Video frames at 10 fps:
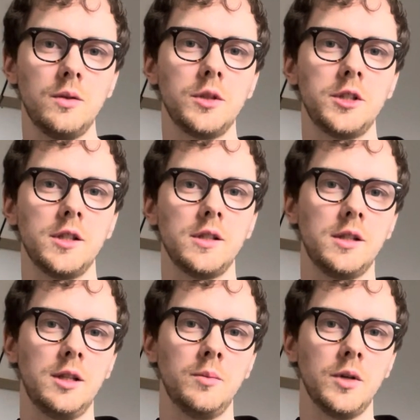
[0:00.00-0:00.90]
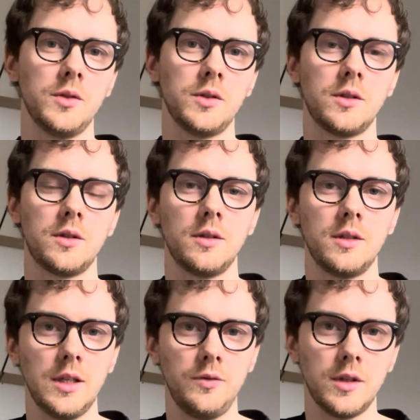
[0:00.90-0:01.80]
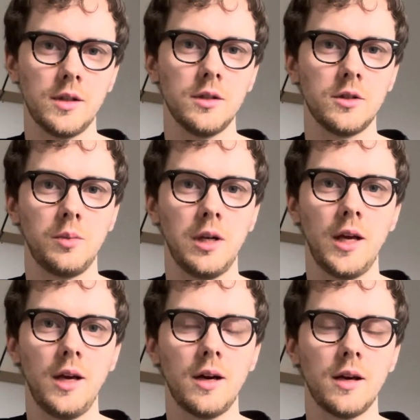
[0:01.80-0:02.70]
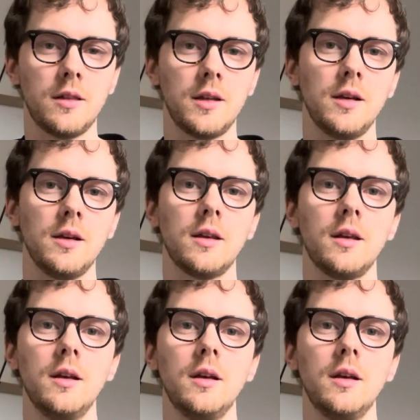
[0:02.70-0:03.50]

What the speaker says: which is the most difficult to play, I think.